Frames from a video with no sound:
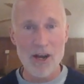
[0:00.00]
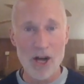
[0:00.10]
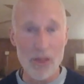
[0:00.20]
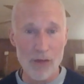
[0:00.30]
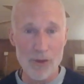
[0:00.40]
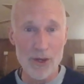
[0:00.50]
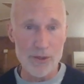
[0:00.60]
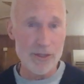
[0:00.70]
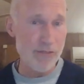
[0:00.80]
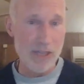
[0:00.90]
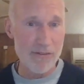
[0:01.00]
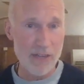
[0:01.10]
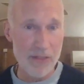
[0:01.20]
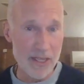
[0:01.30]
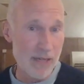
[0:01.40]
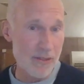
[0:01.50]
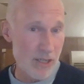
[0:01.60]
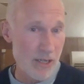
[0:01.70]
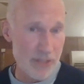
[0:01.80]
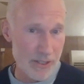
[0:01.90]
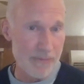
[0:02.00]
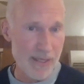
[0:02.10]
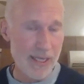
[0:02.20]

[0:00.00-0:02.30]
on the road if you have nothing else on you.